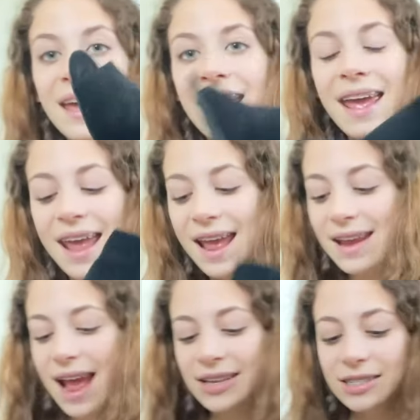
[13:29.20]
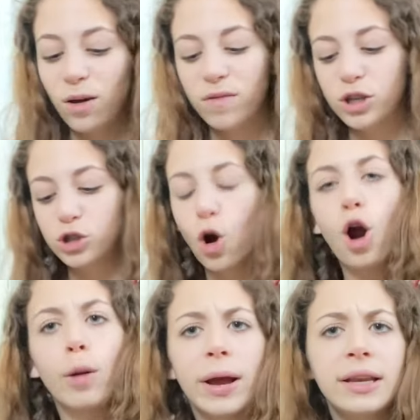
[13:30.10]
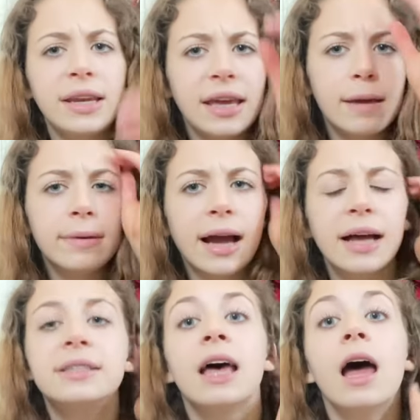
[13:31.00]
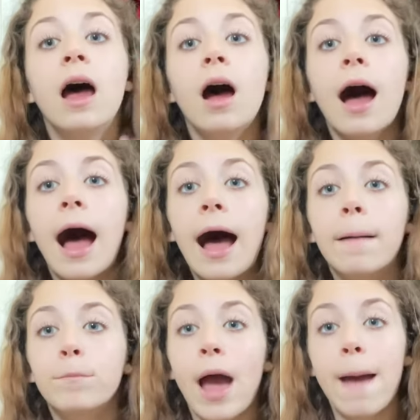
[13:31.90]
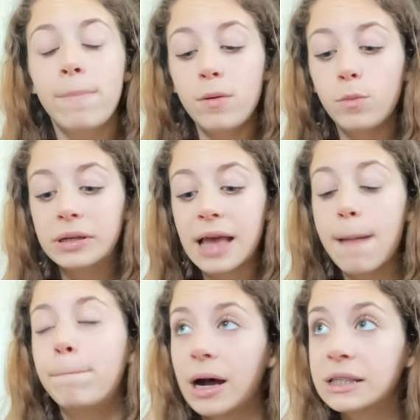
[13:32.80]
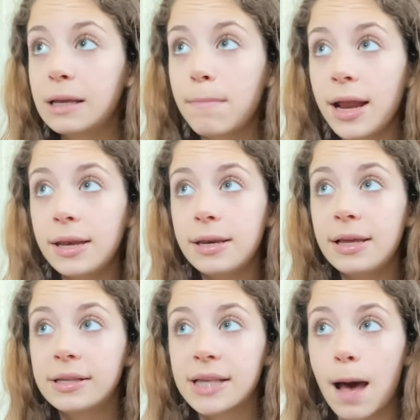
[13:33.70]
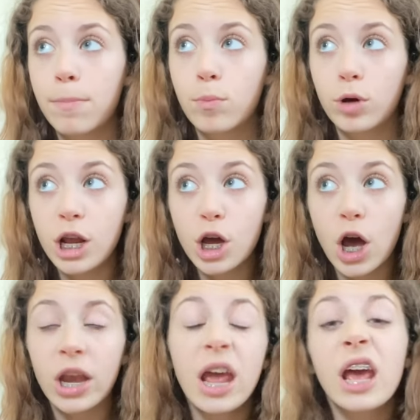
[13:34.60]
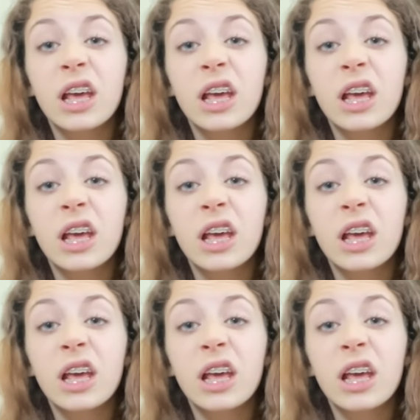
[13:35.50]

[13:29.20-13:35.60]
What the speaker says: And I still have the scar on my knee because what happened was I busted my knees up pretty good.